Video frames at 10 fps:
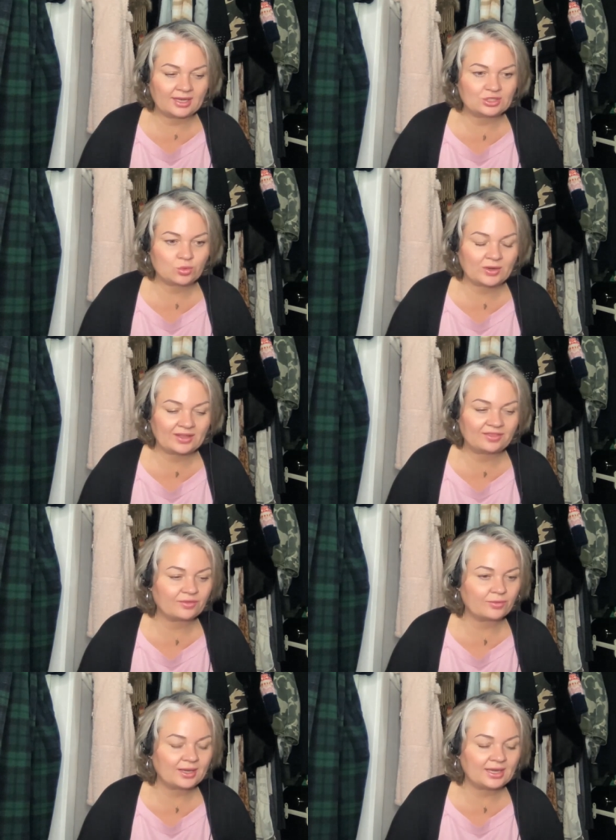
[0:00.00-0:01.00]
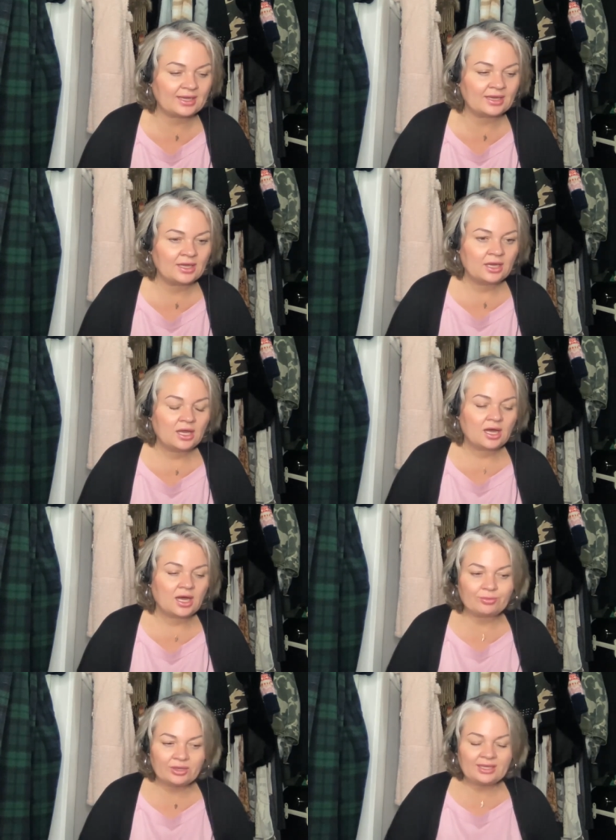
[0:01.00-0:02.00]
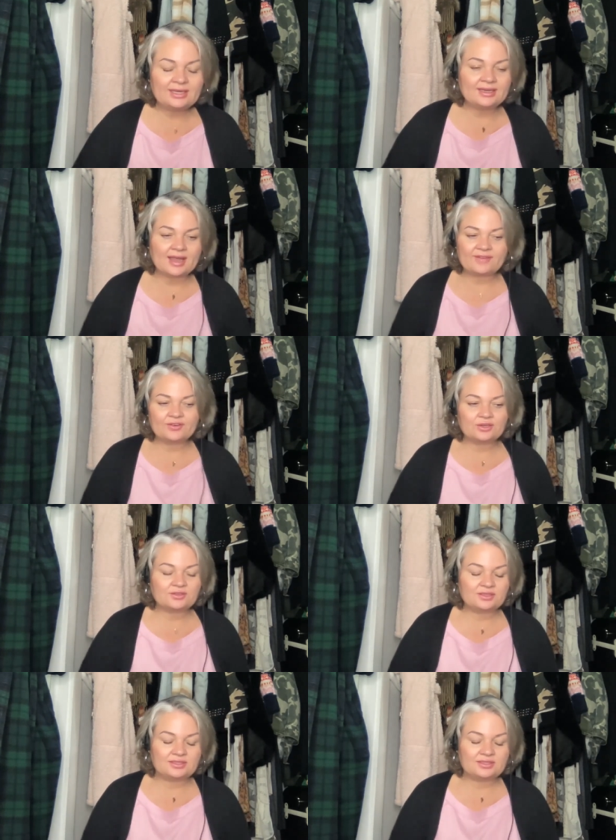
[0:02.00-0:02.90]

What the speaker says: at 23, I really never